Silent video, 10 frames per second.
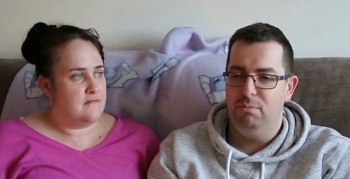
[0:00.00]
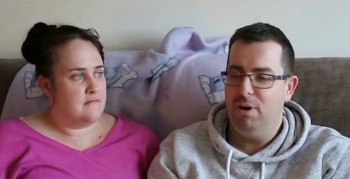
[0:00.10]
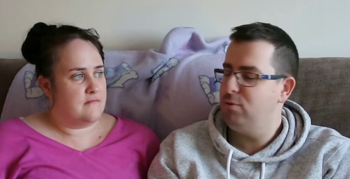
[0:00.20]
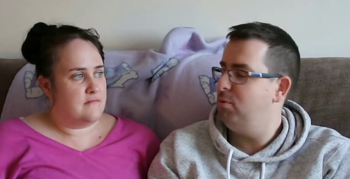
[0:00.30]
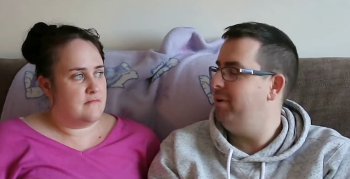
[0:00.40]

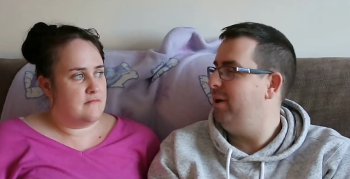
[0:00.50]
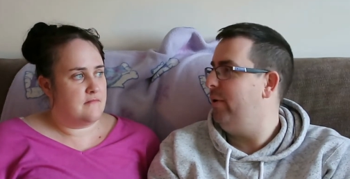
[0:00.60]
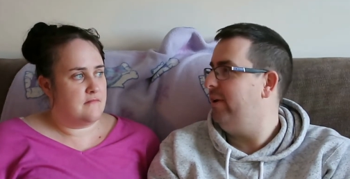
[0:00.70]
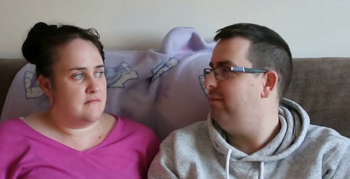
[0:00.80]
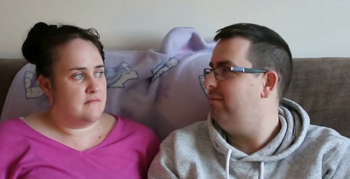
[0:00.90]
Speaker 1: What else have we been
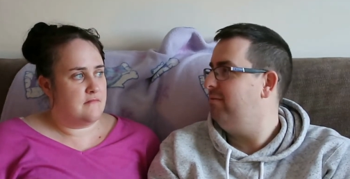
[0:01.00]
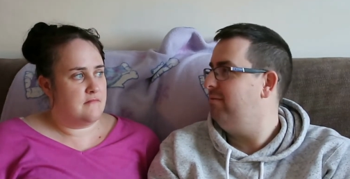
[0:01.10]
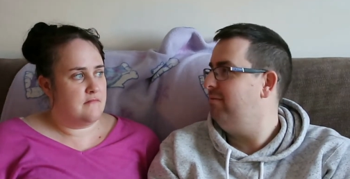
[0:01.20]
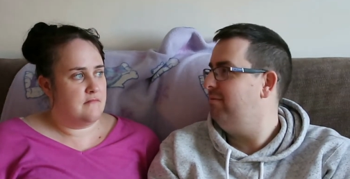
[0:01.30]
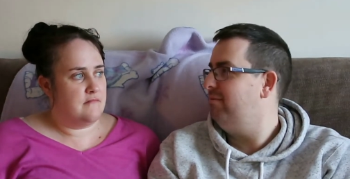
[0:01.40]
doing?
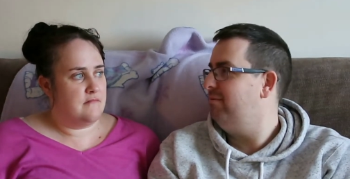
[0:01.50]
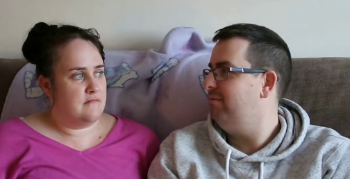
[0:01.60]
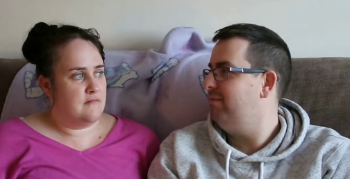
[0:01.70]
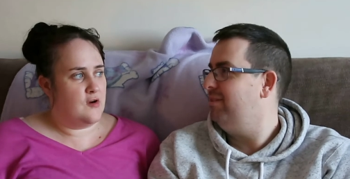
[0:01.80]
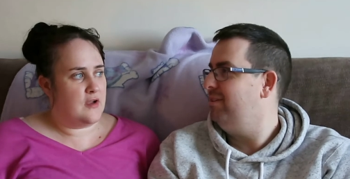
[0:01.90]

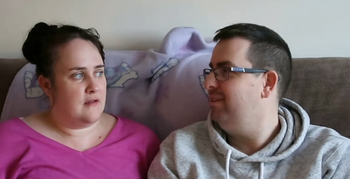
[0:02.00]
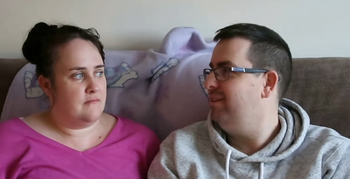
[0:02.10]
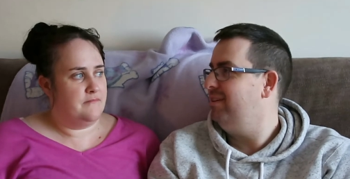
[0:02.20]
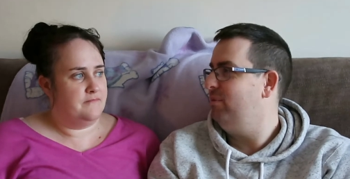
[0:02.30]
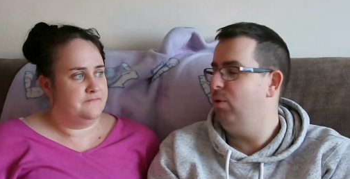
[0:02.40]

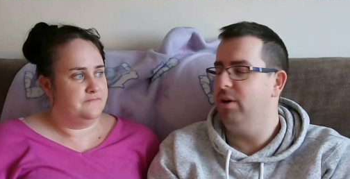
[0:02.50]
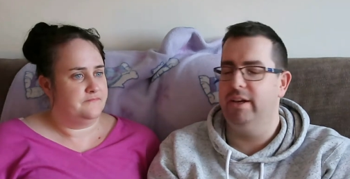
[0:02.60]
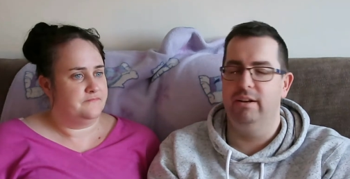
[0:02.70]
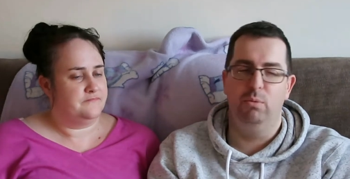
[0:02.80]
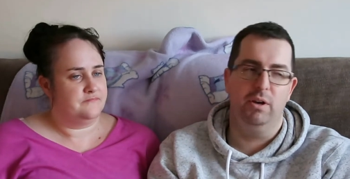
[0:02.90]
Speaker 2: Working
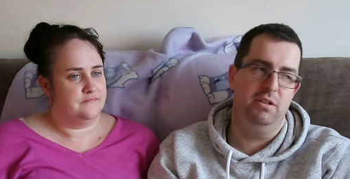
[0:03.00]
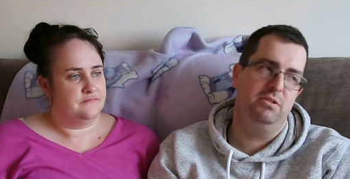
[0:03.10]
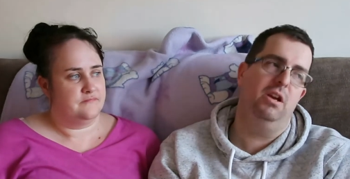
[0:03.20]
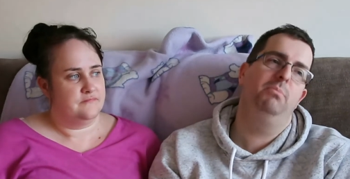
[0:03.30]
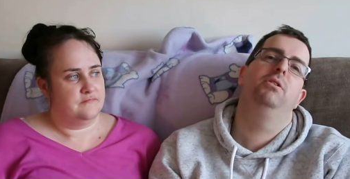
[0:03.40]

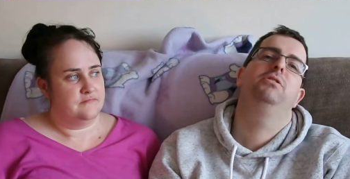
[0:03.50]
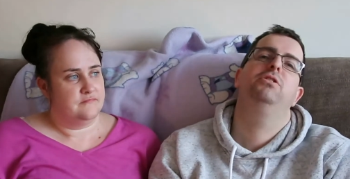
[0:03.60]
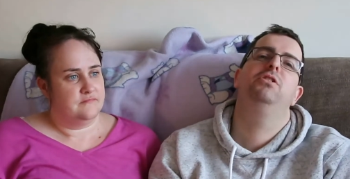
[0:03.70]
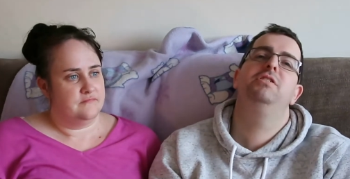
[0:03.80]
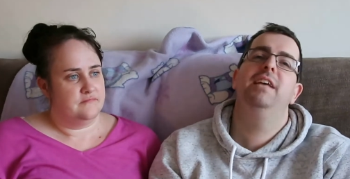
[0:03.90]
Speaker 1: so
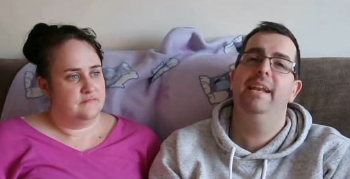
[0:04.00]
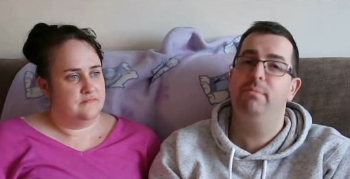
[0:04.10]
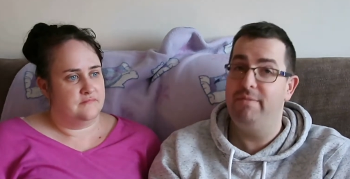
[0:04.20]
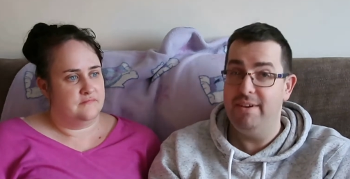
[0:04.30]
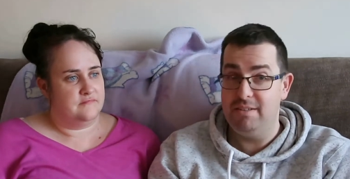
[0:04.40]
much because it's the end
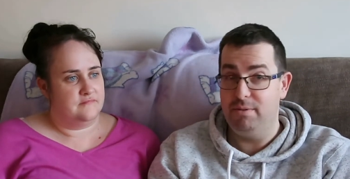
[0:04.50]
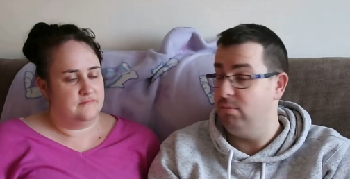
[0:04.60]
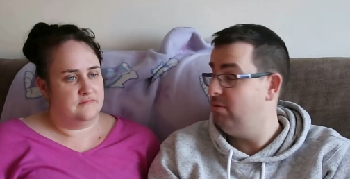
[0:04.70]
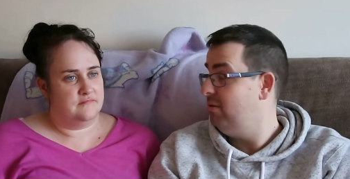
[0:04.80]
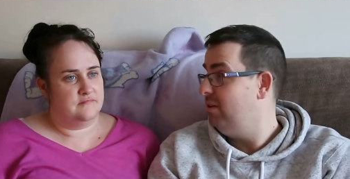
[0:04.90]
of the
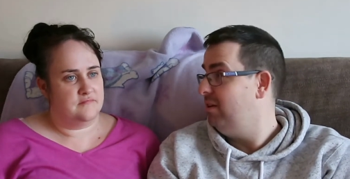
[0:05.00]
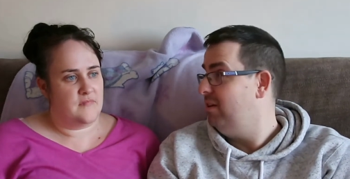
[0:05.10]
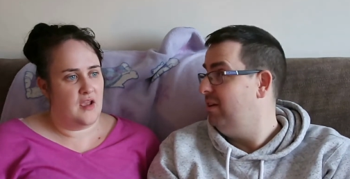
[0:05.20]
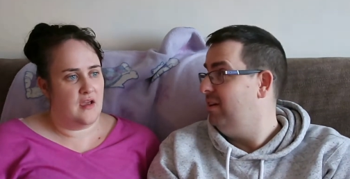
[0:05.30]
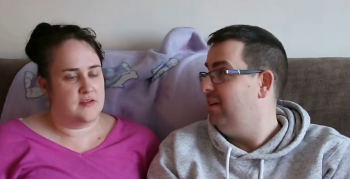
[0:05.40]
festival.
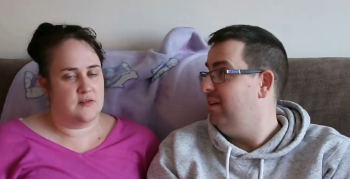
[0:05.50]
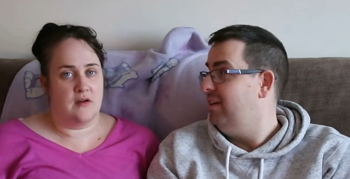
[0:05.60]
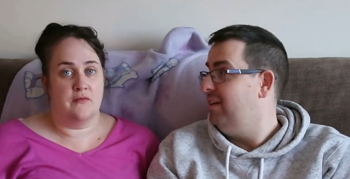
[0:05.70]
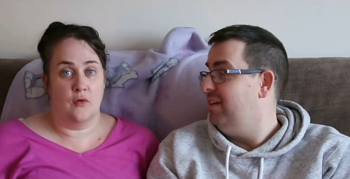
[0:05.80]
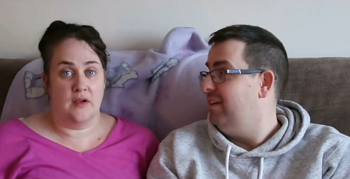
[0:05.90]
Speaker 2: Yeah, so
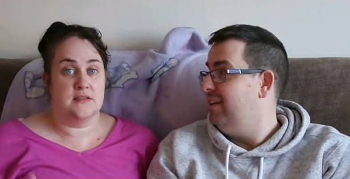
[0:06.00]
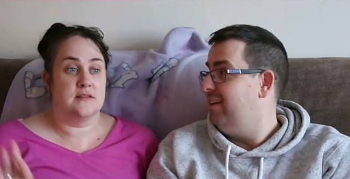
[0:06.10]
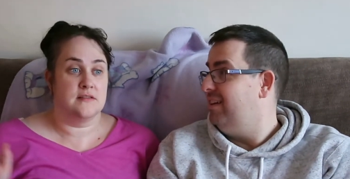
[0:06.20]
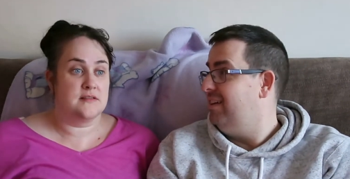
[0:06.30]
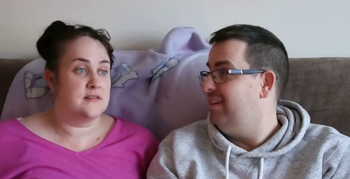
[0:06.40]

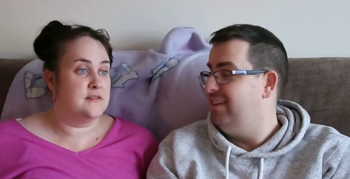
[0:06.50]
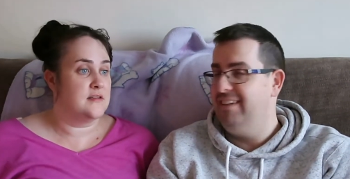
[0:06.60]
avoiding the city